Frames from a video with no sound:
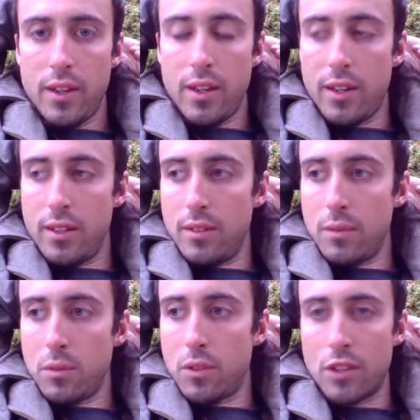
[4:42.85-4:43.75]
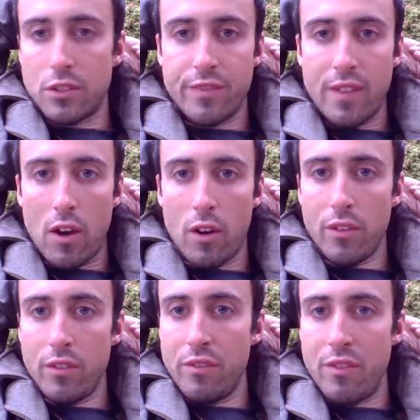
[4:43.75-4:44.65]
and creates a fair,
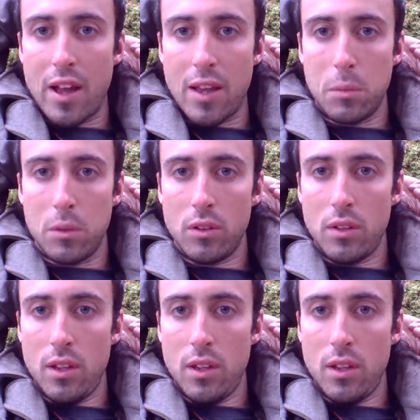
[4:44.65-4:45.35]
viable,